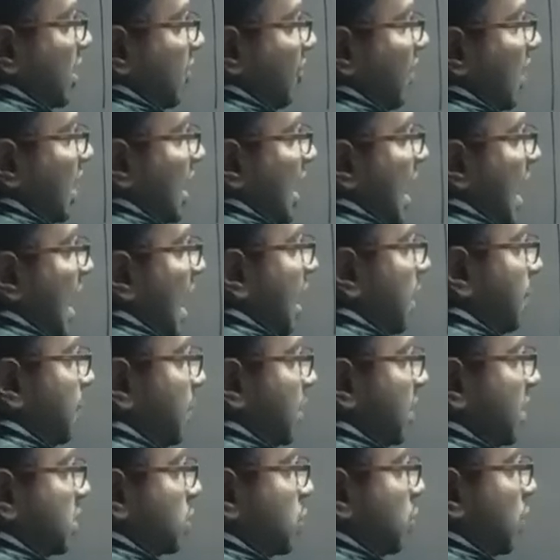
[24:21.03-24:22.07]
If I add
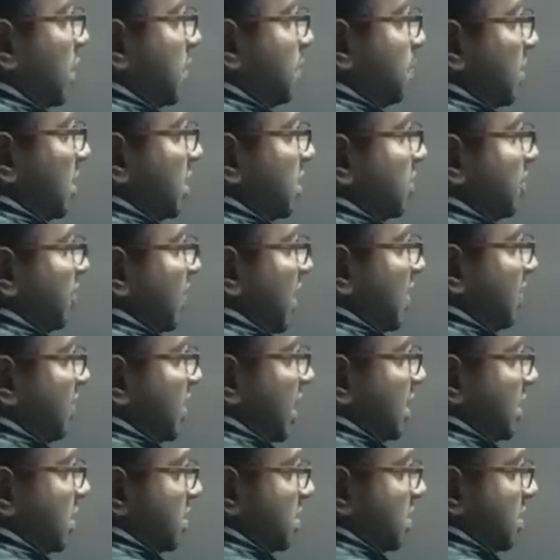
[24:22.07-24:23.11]
plus 1 plus 5,
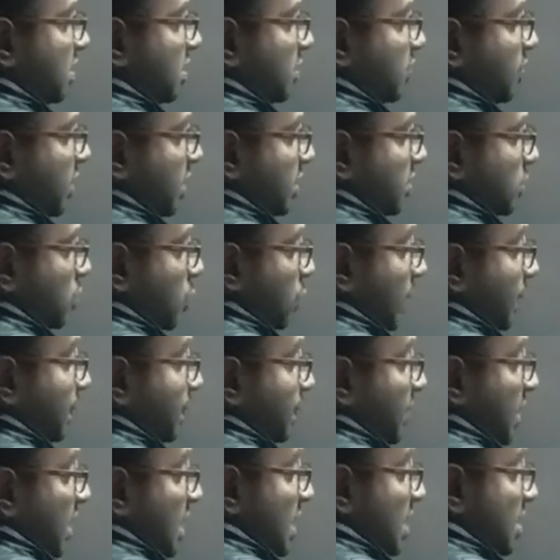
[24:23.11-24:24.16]
that is 6y square.
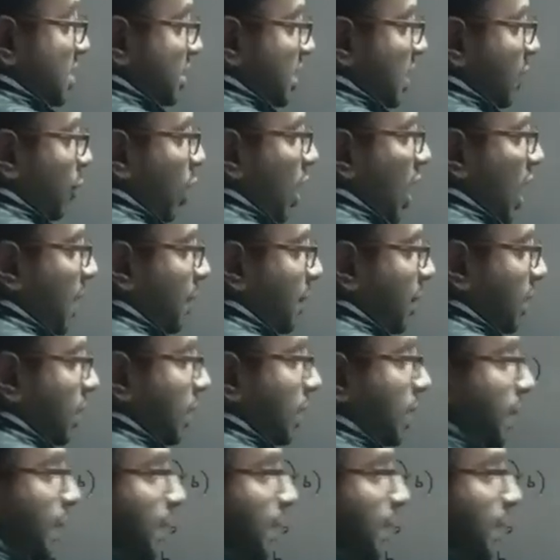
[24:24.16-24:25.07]
See what happened?